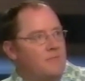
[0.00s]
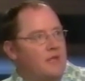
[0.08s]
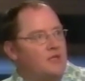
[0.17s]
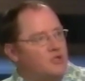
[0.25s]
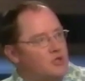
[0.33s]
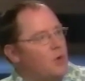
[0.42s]

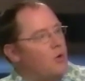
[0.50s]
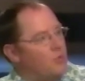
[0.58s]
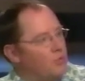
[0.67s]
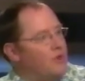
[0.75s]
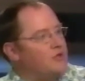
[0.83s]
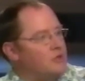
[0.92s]
so
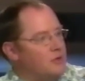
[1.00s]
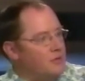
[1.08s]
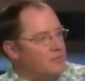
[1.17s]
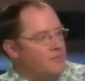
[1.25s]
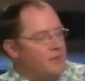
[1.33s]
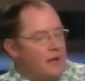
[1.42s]

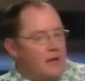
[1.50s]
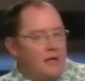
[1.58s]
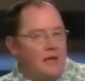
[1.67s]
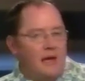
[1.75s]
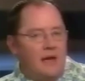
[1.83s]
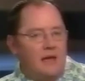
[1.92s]
original,
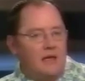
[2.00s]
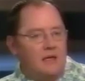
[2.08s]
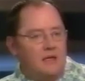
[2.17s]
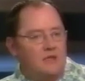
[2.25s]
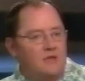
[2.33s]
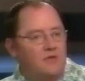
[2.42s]
yet
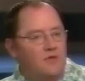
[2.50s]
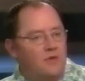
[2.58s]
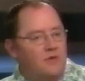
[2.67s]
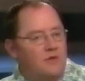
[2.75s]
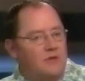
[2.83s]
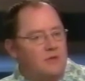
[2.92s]
it's
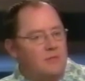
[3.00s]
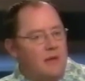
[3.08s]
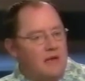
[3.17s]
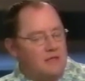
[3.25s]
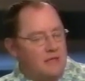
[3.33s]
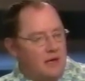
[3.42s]
full of these
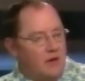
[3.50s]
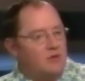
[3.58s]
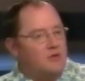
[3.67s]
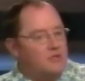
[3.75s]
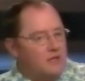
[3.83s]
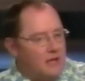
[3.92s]
amazing
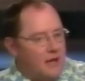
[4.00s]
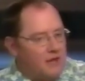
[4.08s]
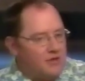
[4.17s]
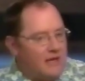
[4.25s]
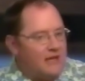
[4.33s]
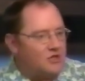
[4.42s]
characters in it. I
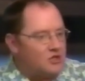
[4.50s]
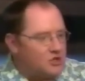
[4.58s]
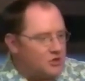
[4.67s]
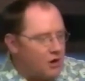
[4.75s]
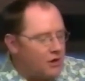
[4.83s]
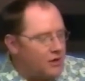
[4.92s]
think it
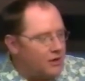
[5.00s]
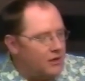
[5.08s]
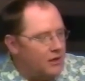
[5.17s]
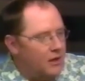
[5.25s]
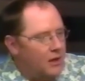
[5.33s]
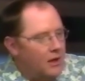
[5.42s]

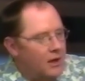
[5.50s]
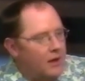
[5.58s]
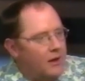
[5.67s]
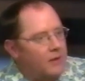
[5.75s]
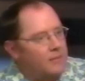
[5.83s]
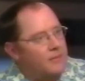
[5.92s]
started,
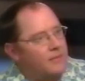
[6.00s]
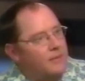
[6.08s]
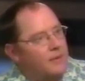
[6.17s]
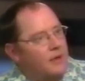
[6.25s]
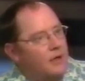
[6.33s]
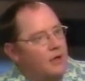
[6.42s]

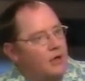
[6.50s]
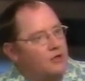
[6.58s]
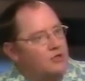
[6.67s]
you